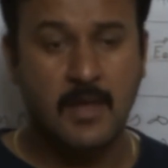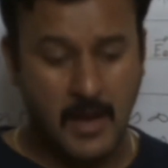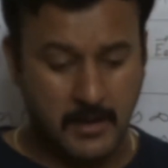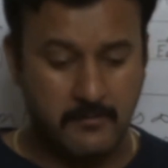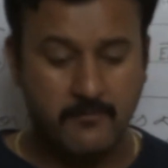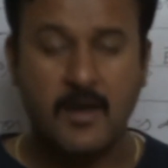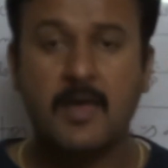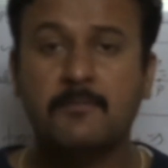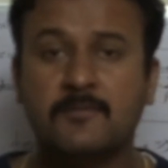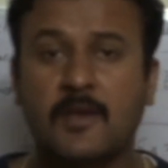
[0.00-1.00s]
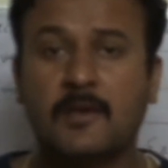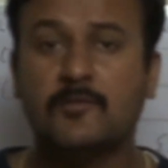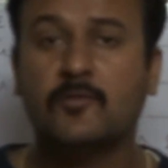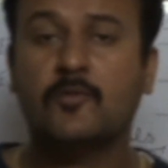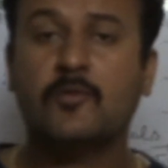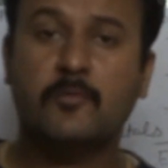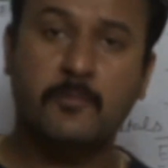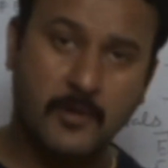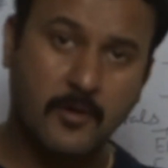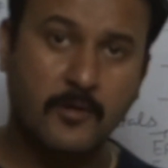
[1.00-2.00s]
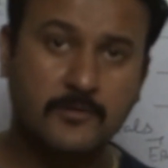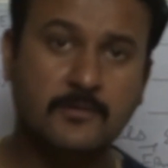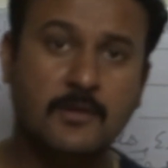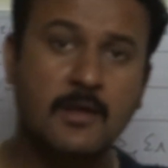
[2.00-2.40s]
And why I am saying so? Because